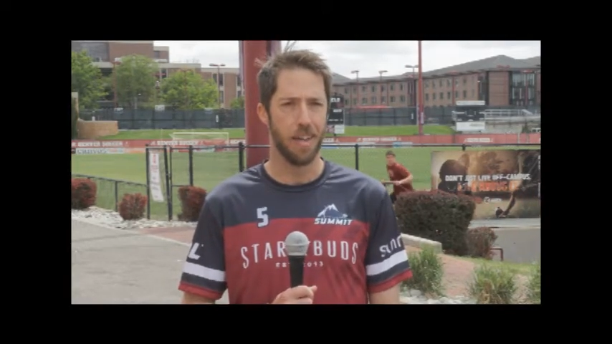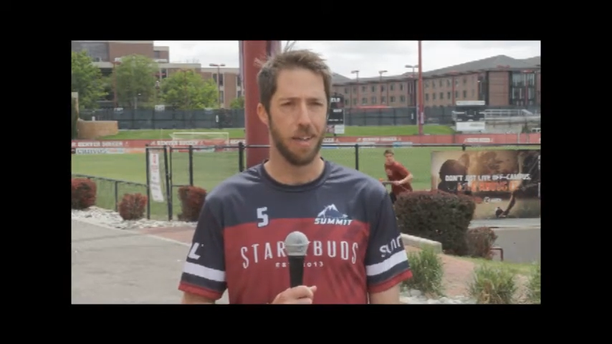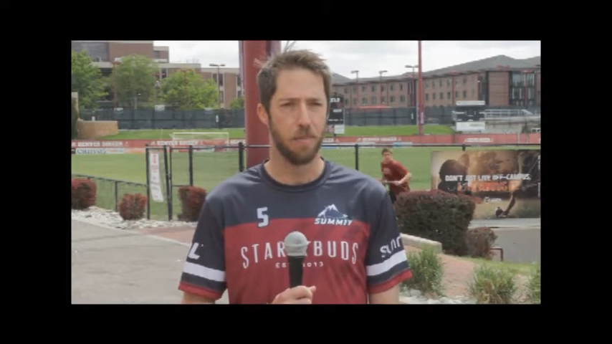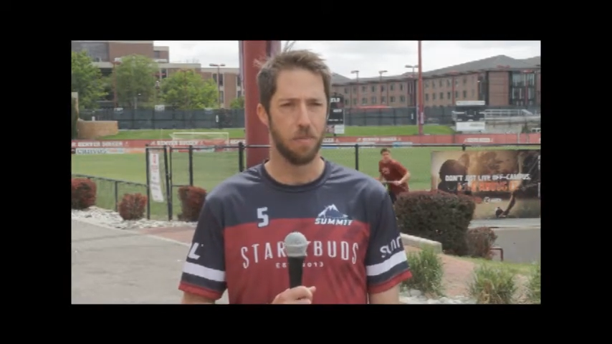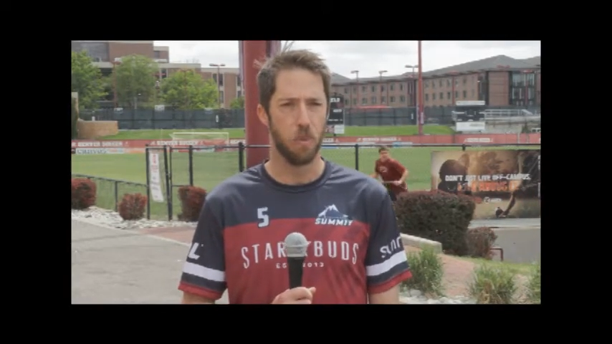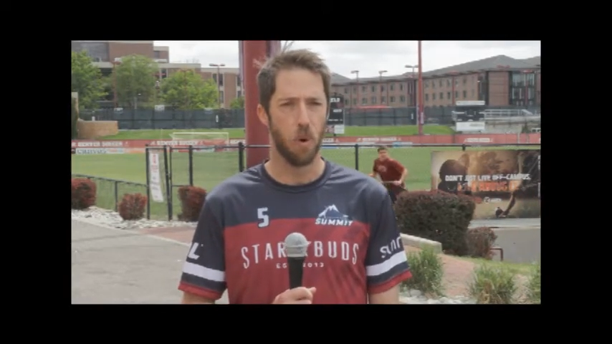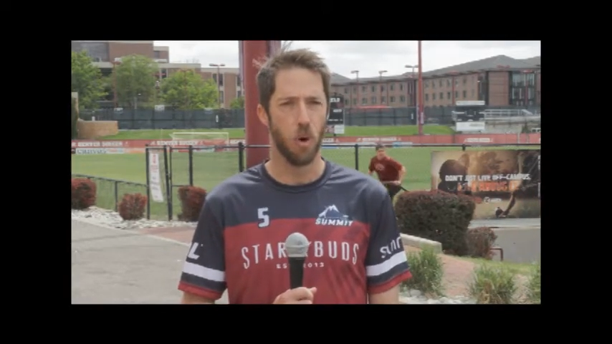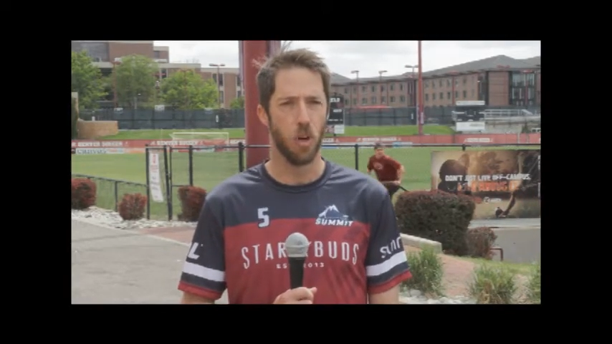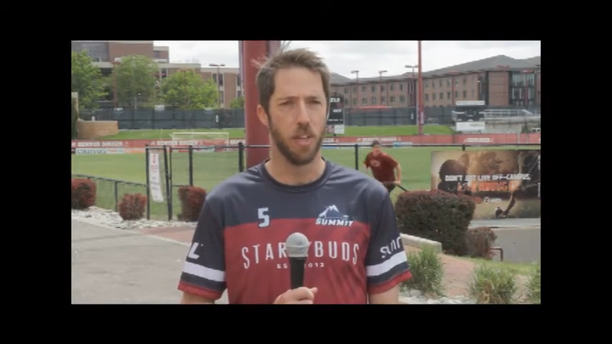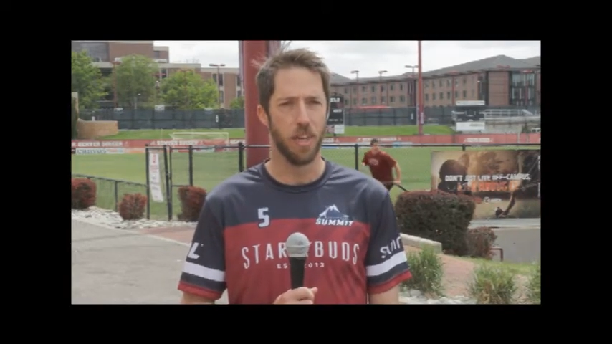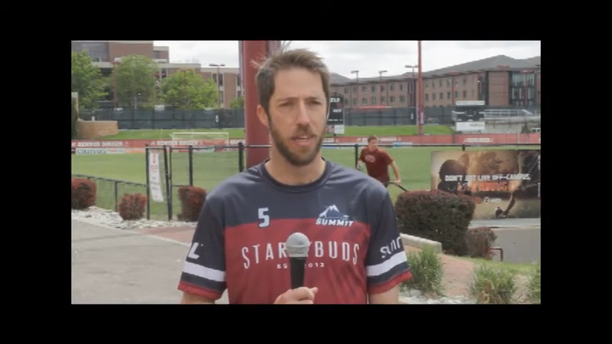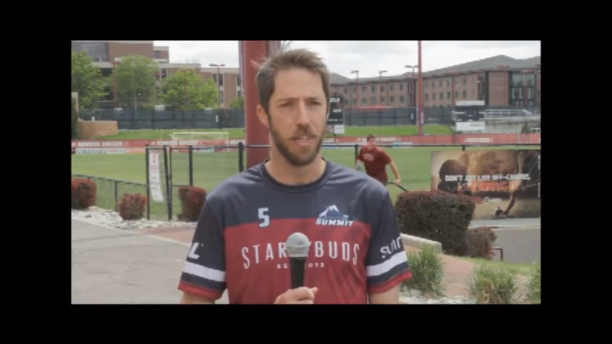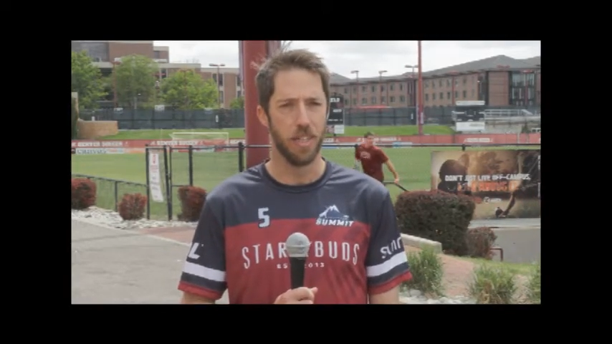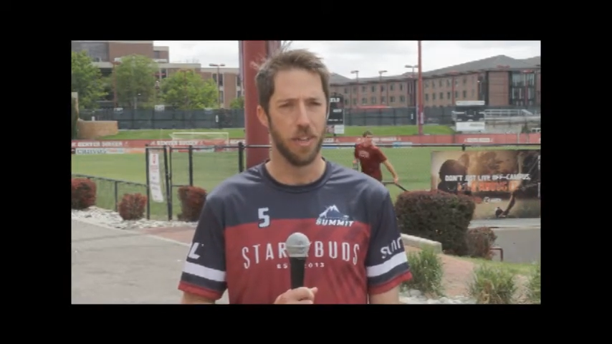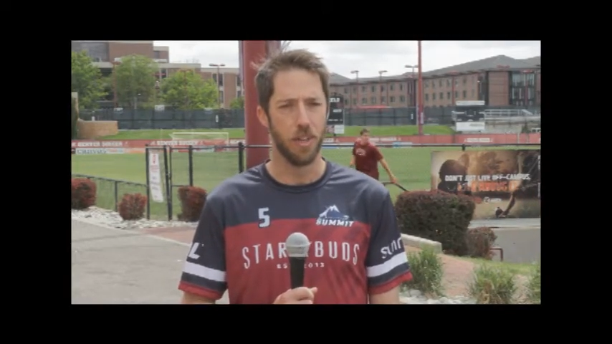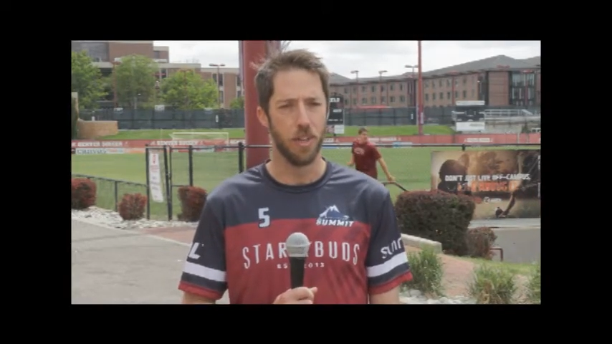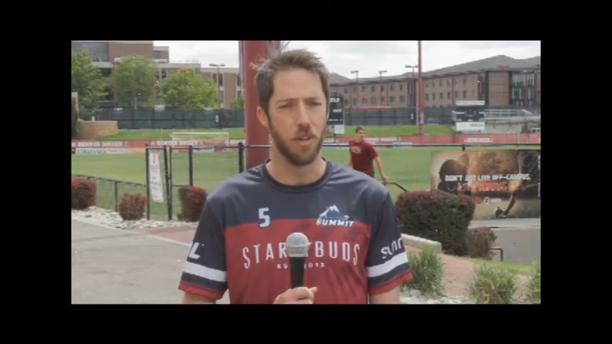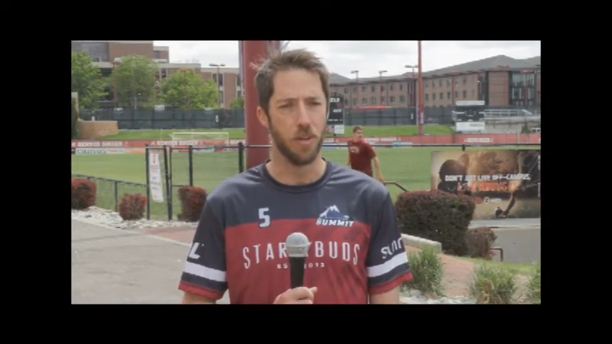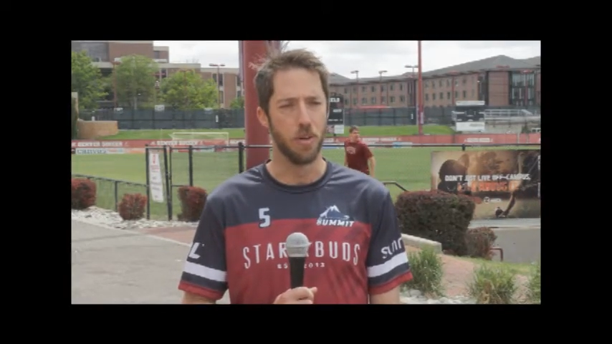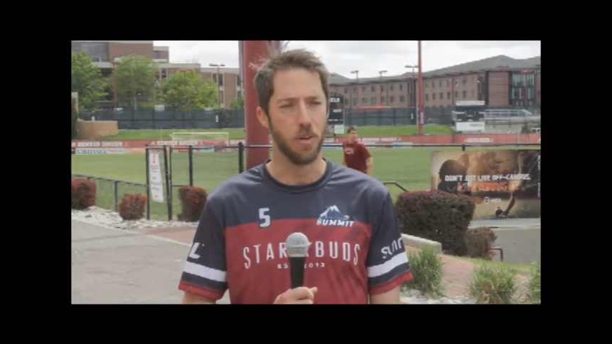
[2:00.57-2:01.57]
and
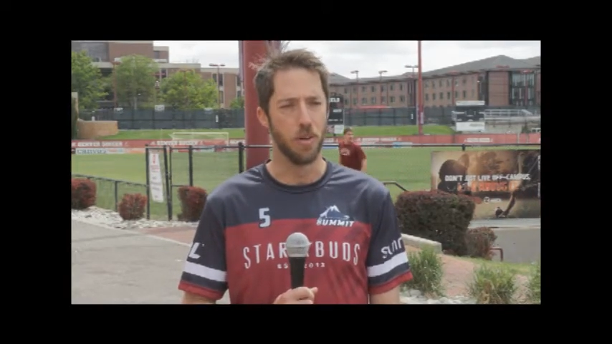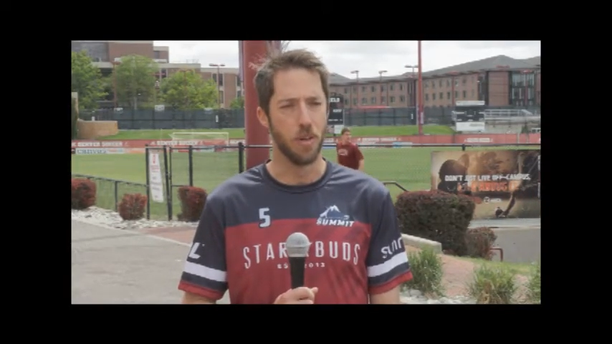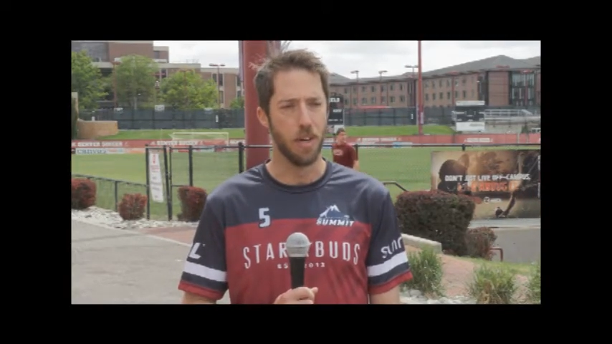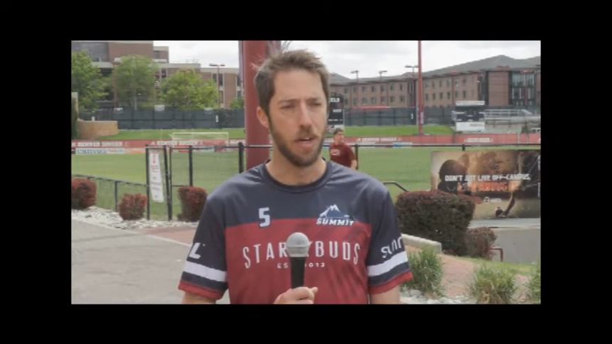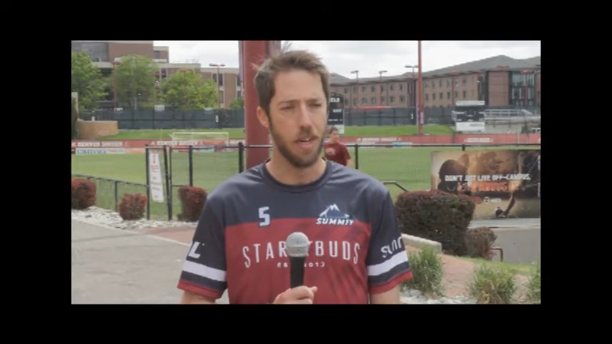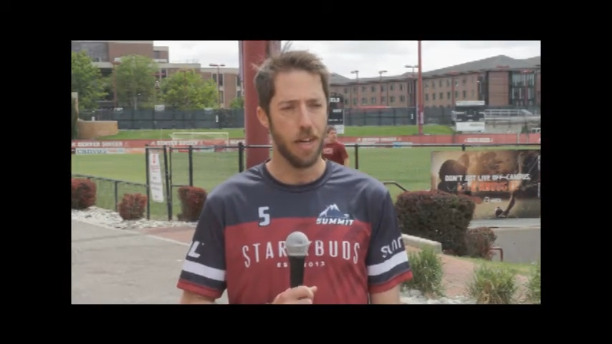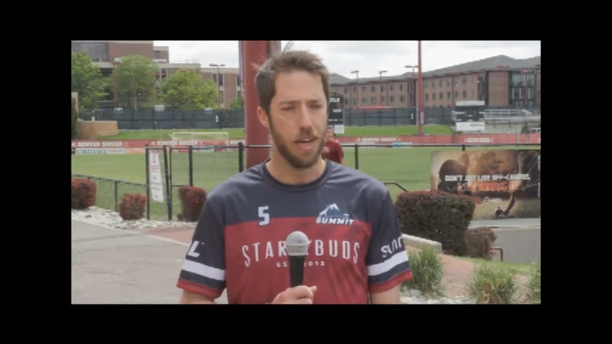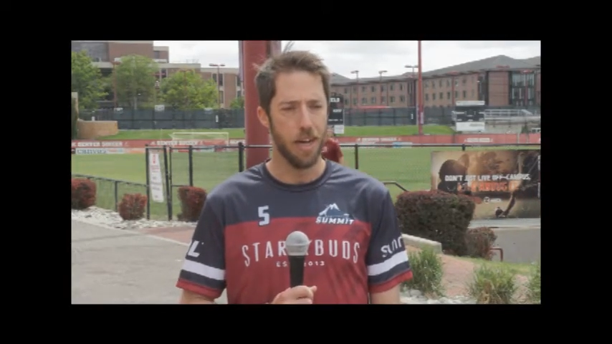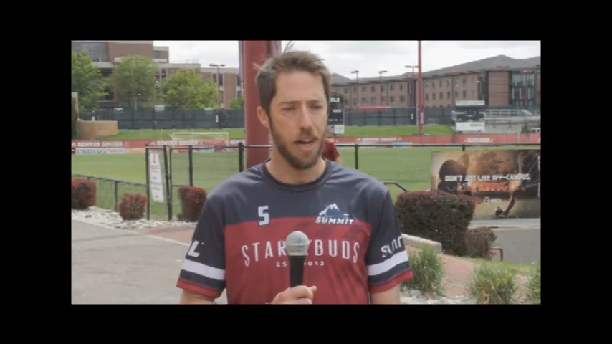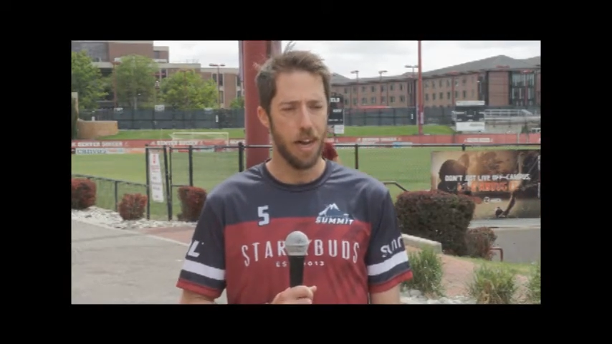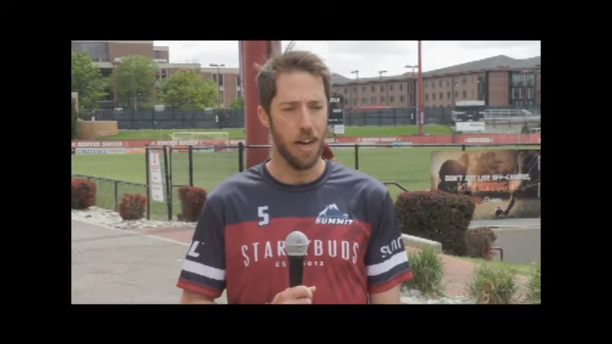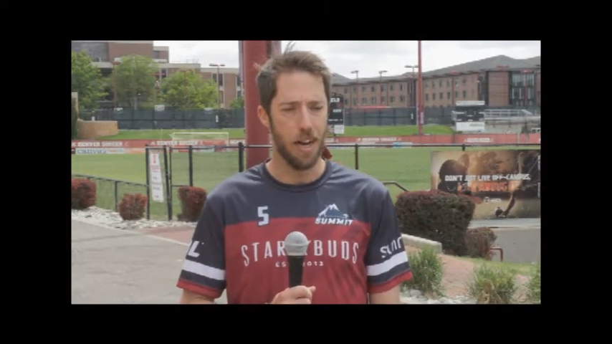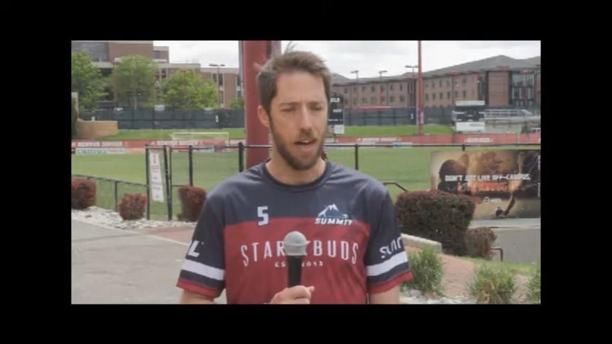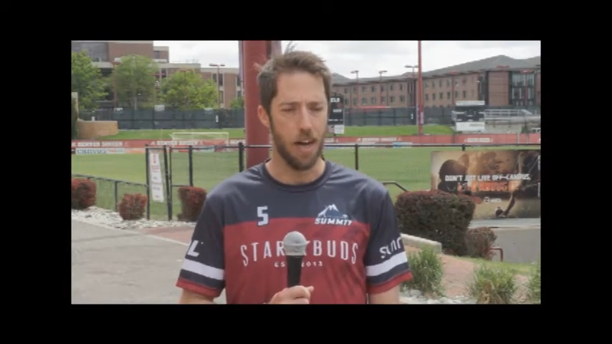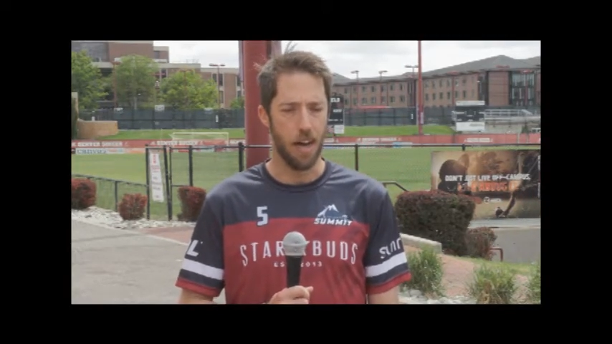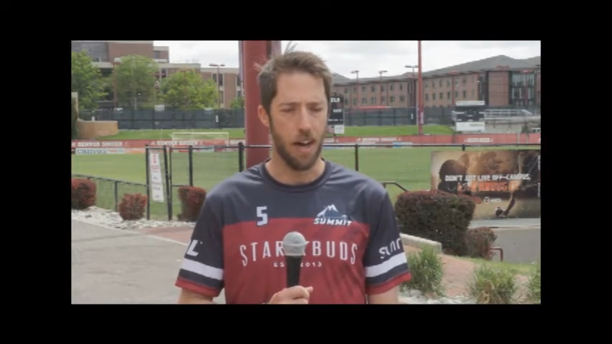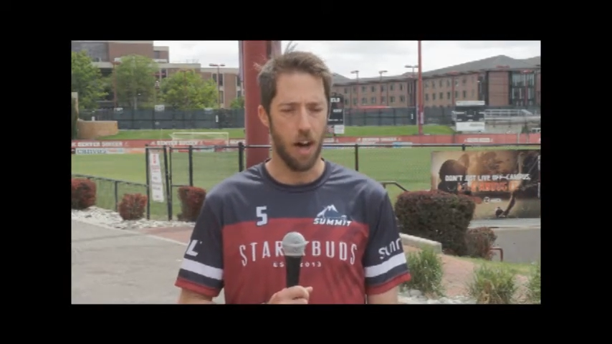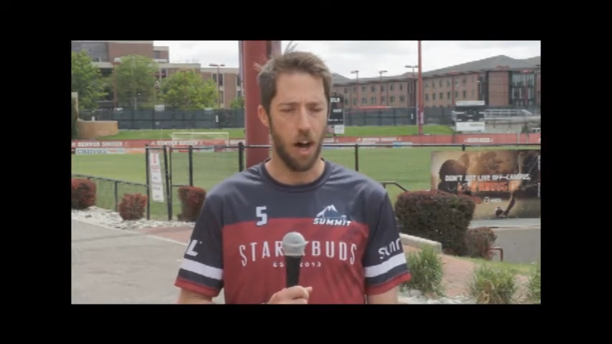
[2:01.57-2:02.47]
Portland, who uh,